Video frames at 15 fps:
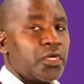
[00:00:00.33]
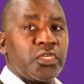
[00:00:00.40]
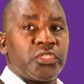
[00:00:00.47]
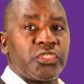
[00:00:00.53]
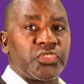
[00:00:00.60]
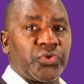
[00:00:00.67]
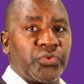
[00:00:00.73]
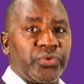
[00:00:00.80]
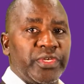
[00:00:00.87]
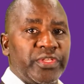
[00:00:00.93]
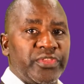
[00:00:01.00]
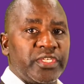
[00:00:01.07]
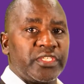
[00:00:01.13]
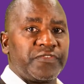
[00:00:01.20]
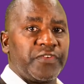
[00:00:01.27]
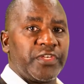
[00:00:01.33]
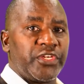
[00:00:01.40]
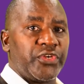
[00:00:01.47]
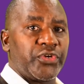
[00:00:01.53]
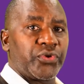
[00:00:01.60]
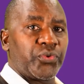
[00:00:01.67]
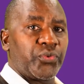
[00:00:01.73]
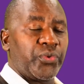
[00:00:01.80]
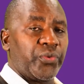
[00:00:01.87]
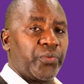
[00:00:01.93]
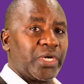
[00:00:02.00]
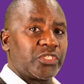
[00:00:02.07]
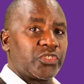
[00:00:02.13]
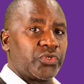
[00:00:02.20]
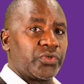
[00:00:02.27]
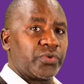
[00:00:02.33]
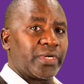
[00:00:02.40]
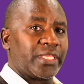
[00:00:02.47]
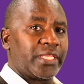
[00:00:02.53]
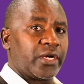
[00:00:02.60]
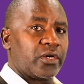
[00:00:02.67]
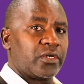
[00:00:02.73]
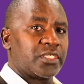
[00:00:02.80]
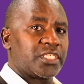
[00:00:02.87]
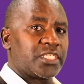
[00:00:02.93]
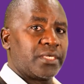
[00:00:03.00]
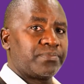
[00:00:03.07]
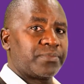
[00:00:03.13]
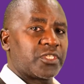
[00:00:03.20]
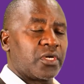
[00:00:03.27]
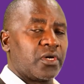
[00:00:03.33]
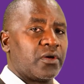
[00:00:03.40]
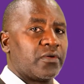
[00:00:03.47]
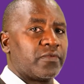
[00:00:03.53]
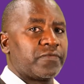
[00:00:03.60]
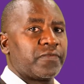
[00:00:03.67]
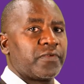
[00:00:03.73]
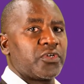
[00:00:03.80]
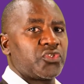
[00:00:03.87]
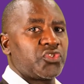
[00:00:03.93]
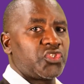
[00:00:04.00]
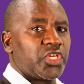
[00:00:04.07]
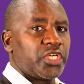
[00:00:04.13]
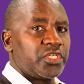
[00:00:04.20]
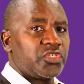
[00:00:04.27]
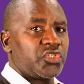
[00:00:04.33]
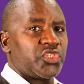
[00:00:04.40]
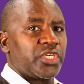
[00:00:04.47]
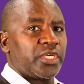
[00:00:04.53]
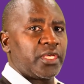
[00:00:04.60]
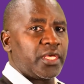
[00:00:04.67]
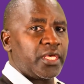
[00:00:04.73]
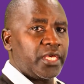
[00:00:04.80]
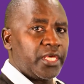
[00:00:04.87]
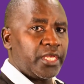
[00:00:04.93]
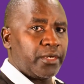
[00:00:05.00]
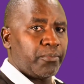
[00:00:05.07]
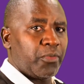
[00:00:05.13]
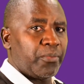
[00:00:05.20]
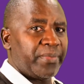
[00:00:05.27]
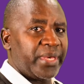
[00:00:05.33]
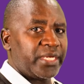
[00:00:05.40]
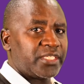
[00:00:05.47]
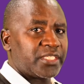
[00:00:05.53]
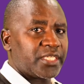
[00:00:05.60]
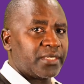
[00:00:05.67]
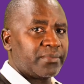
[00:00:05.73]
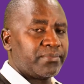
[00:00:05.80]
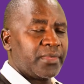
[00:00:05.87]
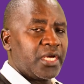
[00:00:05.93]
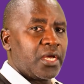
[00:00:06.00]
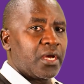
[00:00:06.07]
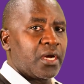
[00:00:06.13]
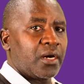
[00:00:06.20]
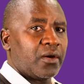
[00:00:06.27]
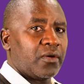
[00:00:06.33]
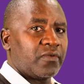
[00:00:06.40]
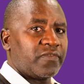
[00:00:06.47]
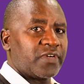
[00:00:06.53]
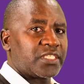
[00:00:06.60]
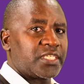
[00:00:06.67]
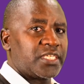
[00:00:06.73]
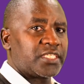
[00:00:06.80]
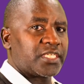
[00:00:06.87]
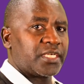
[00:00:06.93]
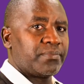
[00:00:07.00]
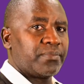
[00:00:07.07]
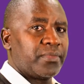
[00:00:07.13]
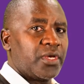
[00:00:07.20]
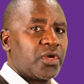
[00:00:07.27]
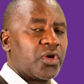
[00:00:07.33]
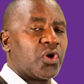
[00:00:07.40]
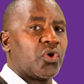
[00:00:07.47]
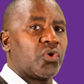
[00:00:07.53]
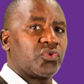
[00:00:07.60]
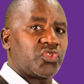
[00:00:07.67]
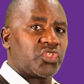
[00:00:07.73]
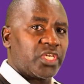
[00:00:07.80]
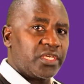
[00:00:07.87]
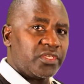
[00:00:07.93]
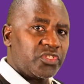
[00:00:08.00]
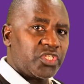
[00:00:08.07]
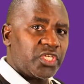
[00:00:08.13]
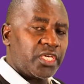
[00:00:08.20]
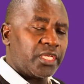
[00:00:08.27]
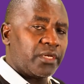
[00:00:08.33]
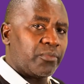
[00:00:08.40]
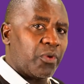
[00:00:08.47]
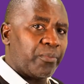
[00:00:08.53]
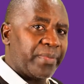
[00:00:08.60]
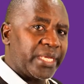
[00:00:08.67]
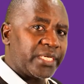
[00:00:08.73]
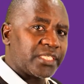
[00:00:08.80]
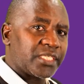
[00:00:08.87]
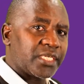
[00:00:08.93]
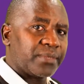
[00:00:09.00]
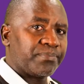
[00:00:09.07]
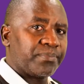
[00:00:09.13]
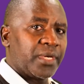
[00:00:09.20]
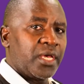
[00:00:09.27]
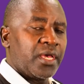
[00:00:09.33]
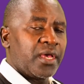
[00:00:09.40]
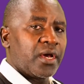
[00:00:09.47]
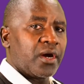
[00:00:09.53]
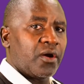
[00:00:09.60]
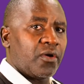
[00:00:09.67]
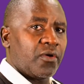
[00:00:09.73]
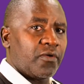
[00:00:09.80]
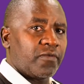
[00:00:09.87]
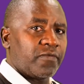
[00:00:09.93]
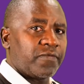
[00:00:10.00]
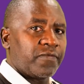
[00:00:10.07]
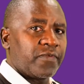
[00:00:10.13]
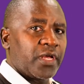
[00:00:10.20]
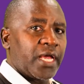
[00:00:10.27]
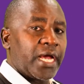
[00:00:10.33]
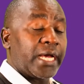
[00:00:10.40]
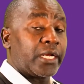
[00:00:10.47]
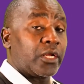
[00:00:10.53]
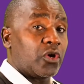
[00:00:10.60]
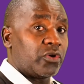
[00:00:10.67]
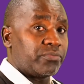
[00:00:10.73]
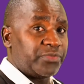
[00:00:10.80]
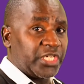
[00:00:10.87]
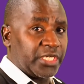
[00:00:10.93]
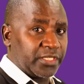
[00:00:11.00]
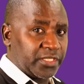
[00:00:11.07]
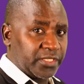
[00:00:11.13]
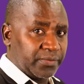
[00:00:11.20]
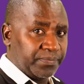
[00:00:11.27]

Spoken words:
So in this video, we want to look at the concept of change in momentum of a system or change in momentum of an object.